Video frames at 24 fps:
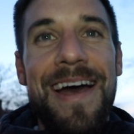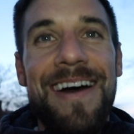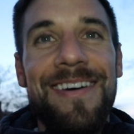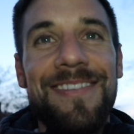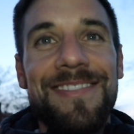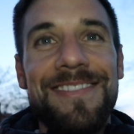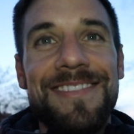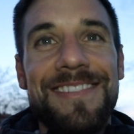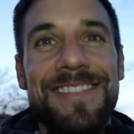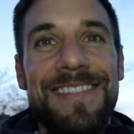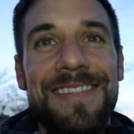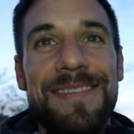
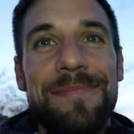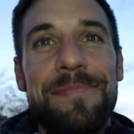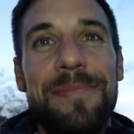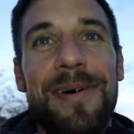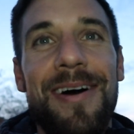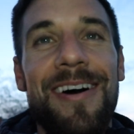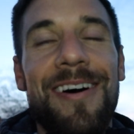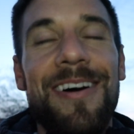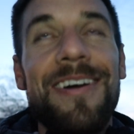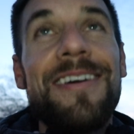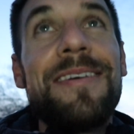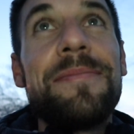out to the
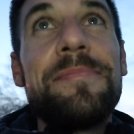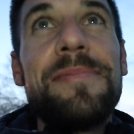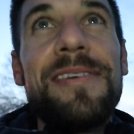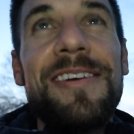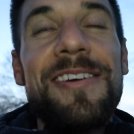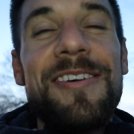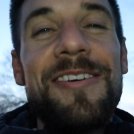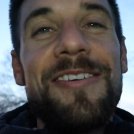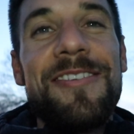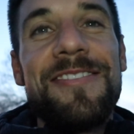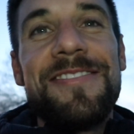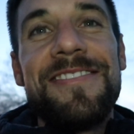park
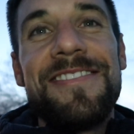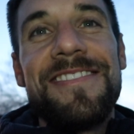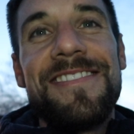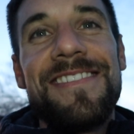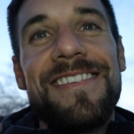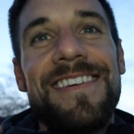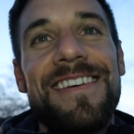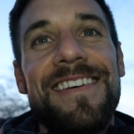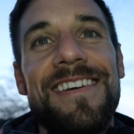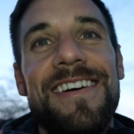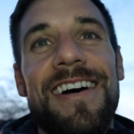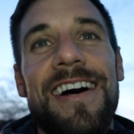because
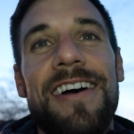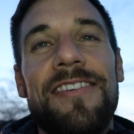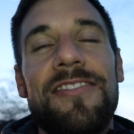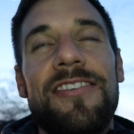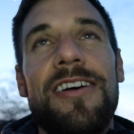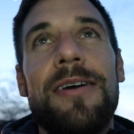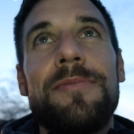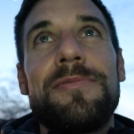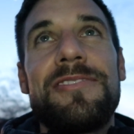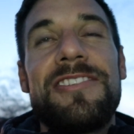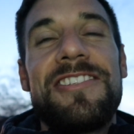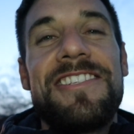I've come